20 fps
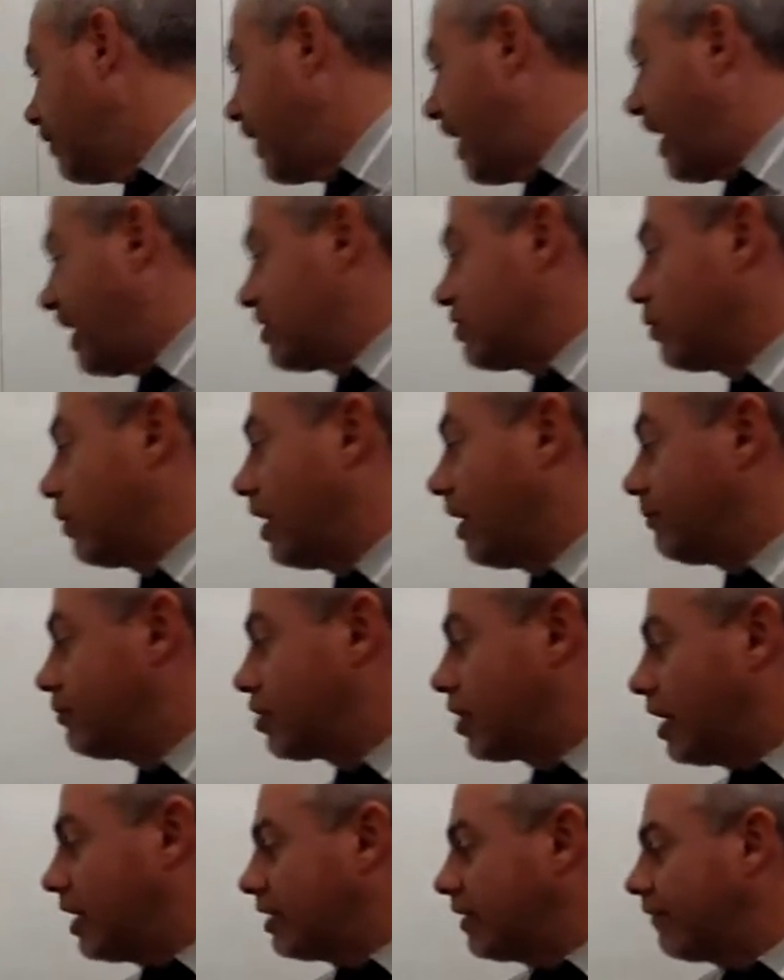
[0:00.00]
That's what I'm
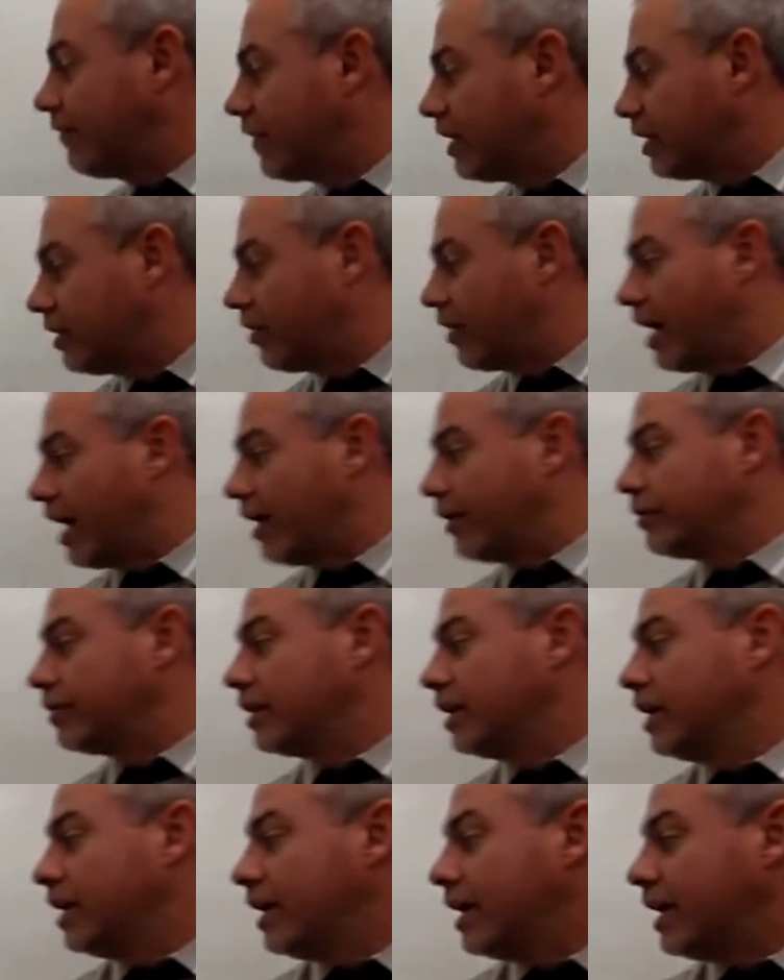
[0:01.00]
trying to figure out.
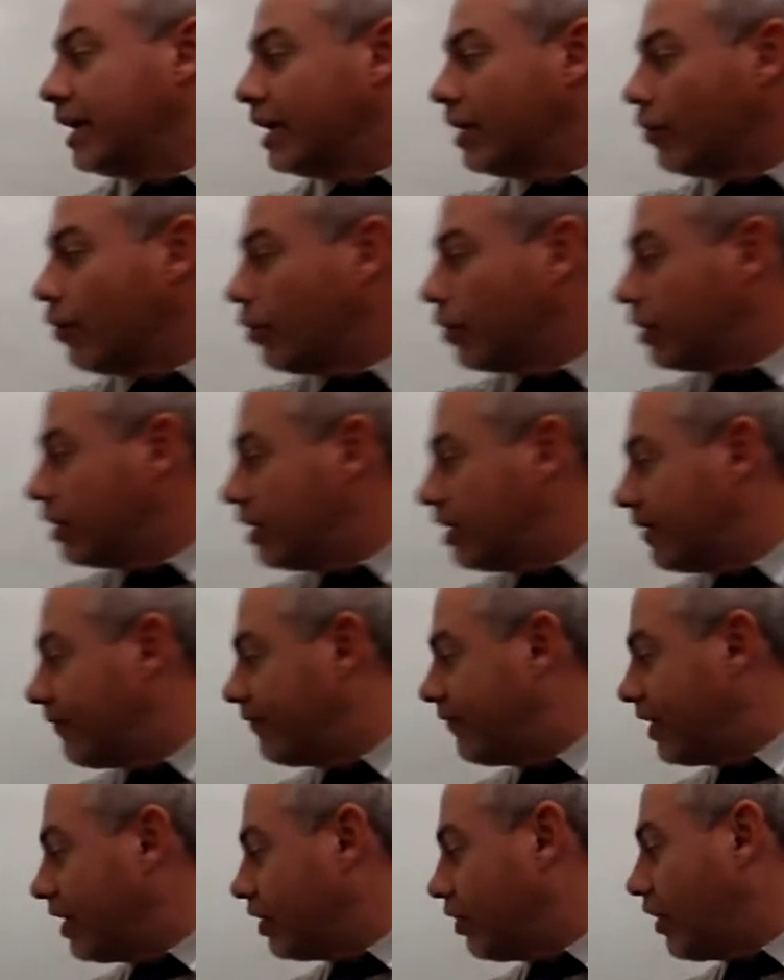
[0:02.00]
And in order to
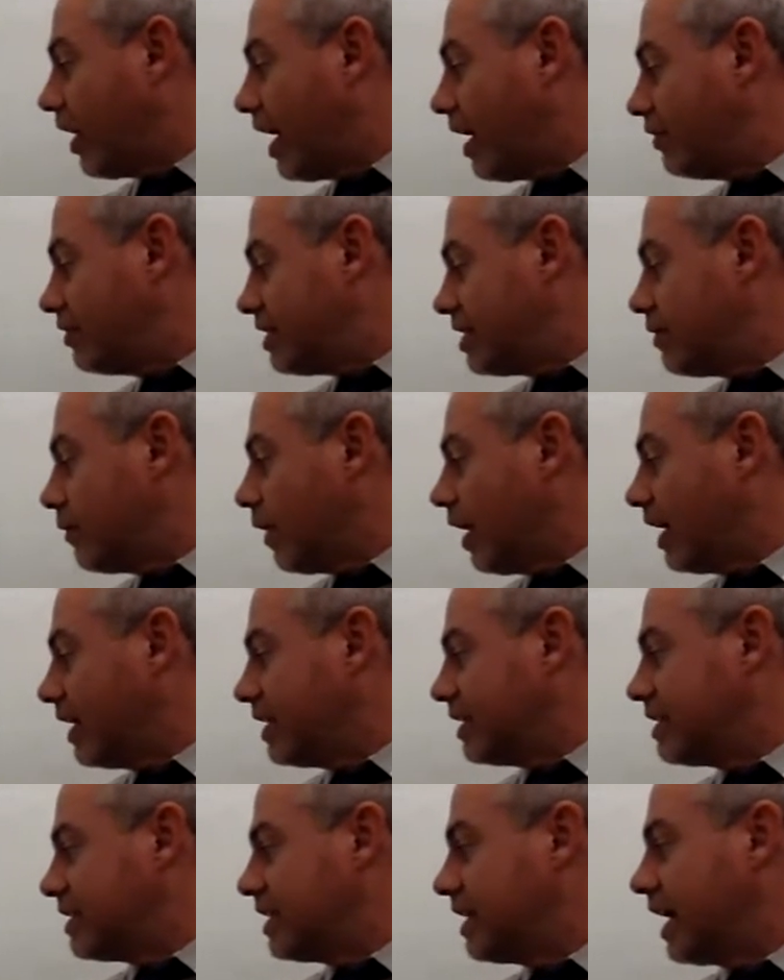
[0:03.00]
figure out dy
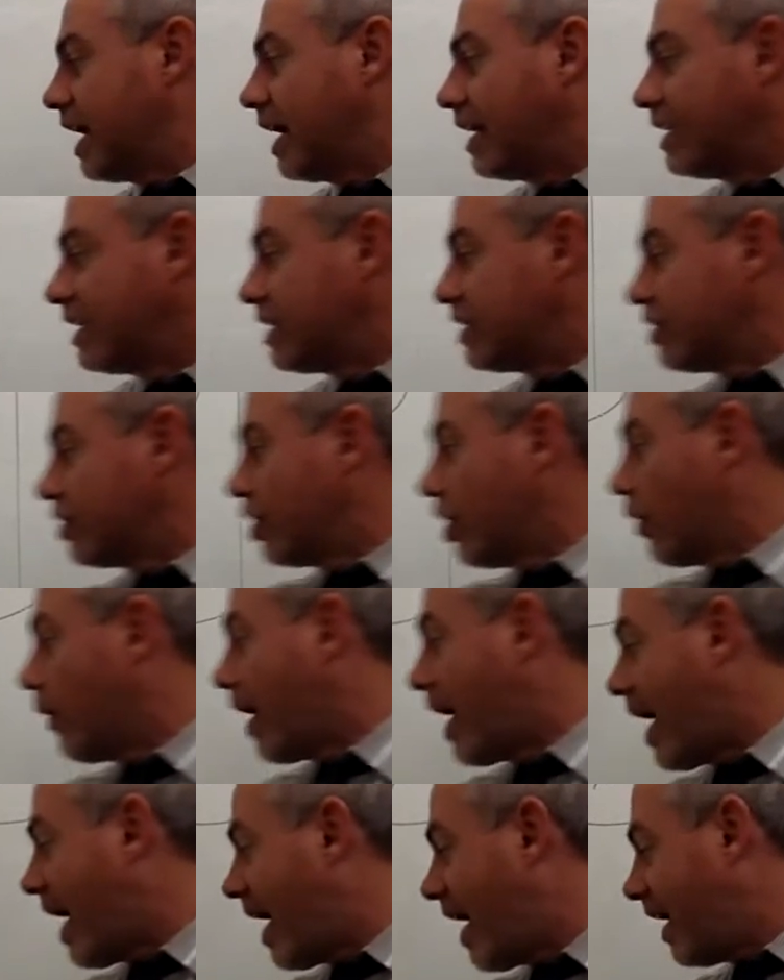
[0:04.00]
dt, I need to know
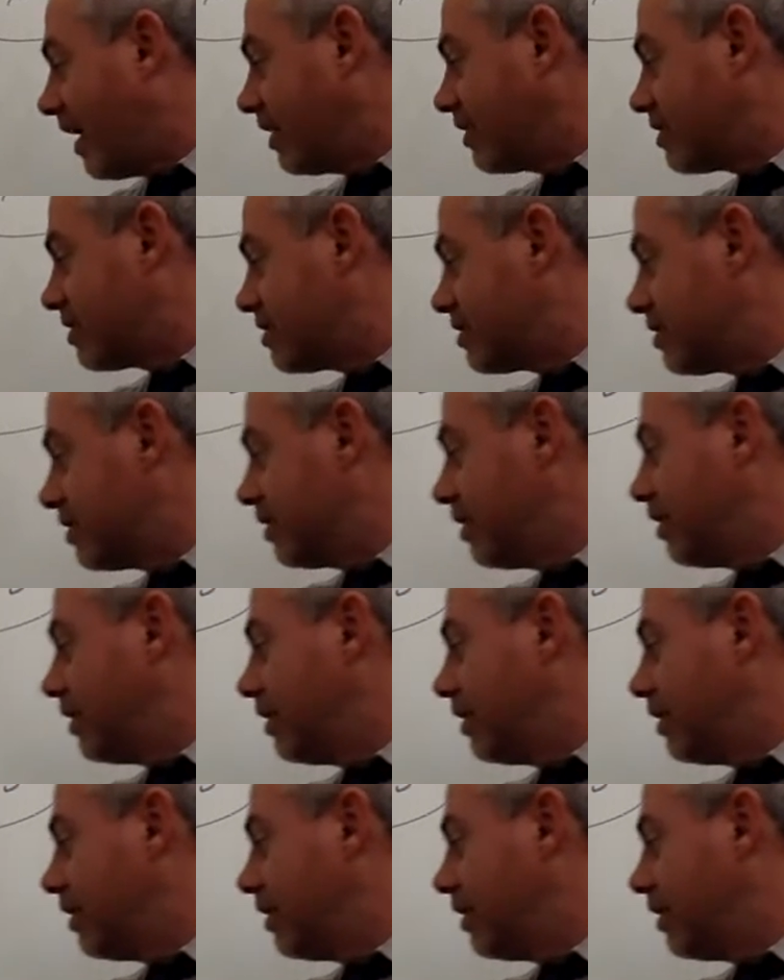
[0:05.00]
x,